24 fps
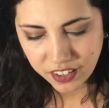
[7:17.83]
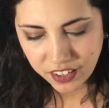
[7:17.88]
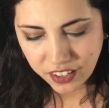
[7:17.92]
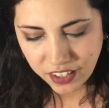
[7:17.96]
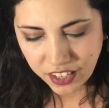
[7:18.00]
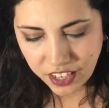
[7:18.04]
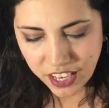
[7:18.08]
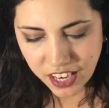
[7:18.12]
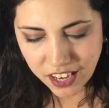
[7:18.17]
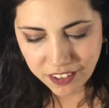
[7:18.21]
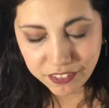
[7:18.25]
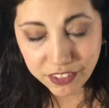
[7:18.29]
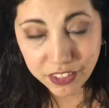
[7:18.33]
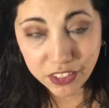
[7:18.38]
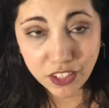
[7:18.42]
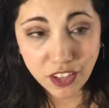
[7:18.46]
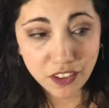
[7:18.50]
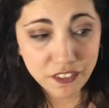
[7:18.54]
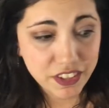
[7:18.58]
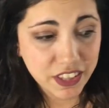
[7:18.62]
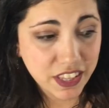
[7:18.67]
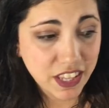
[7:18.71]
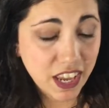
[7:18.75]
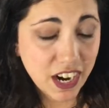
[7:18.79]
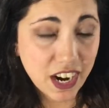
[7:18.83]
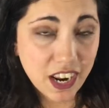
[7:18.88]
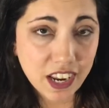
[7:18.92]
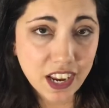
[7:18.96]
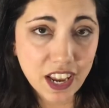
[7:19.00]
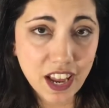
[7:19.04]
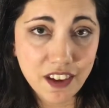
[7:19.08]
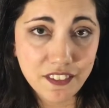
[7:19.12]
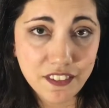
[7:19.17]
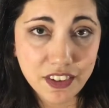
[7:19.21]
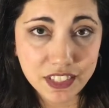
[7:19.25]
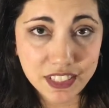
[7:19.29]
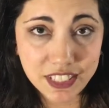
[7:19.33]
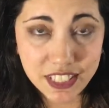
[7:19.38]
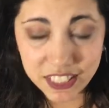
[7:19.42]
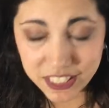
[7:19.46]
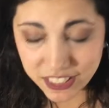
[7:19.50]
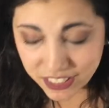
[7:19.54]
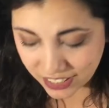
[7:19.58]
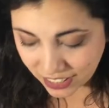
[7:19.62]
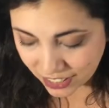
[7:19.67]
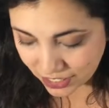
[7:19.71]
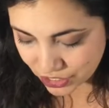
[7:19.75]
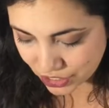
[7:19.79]
and I've been loving that. I have a tea
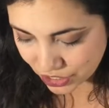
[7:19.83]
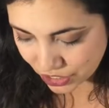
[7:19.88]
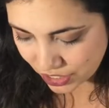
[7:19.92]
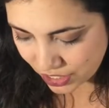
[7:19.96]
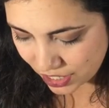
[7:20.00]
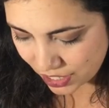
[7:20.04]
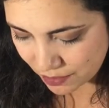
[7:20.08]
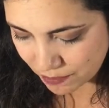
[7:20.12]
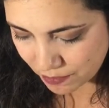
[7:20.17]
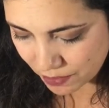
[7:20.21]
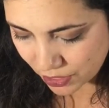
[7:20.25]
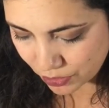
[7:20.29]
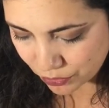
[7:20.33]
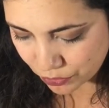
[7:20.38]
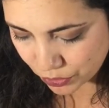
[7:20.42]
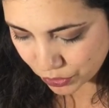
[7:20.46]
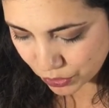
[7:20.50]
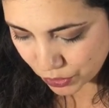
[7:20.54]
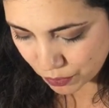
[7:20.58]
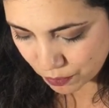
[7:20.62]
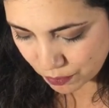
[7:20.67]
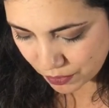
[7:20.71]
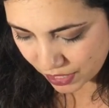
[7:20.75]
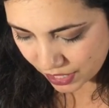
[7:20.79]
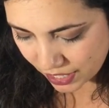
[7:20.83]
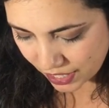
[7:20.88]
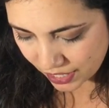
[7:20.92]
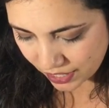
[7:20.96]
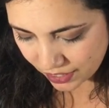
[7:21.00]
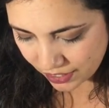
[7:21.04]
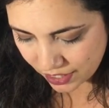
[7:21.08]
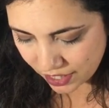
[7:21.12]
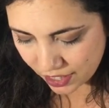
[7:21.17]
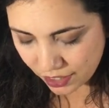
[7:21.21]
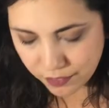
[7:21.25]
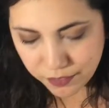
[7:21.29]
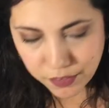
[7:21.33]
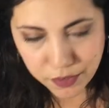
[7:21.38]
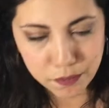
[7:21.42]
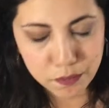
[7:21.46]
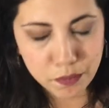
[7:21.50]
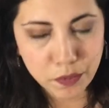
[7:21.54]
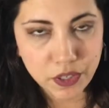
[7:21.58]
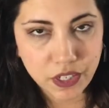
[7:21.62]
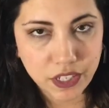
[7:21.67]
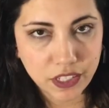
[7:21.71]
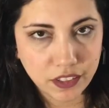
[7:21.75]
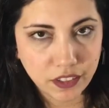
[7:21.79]
station in my room and I've been
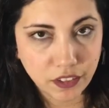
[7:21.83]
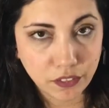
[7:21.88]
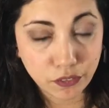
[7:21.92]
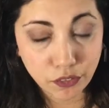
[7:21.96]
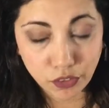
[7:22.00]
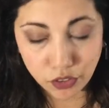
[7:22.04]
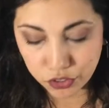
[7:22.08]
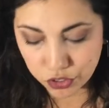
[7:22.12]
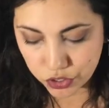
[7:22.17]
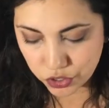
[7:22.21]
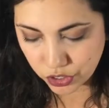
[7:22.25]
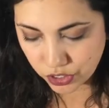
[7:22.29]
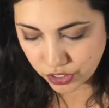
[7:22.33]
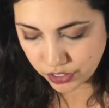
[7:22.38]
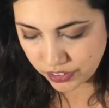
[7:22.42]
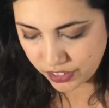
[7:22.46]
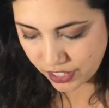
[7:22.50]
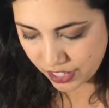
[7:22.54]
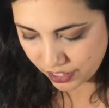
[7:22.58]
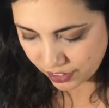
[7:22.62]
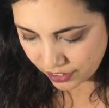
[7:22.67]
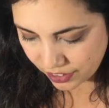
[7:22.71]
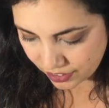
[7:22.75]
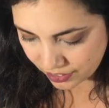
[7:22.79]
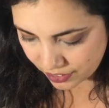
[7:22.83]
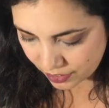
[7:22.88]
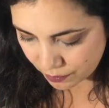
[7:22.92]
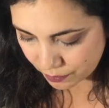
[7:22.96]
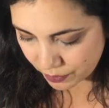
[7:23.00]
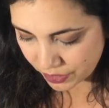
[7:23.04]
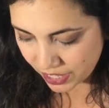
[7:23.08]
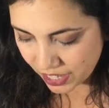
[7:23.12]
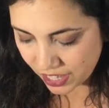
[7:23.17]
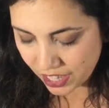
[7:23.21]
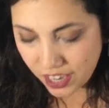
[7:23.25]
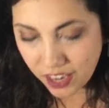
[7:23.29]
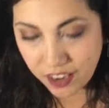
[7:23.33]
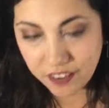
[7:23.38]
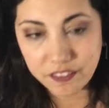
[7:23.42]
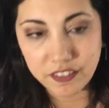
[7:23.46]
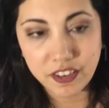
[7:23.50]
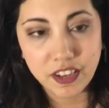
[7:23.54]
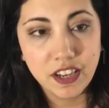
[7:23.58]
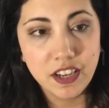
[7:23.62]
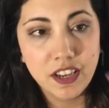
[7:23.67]
putting the rock sugar there. And then we have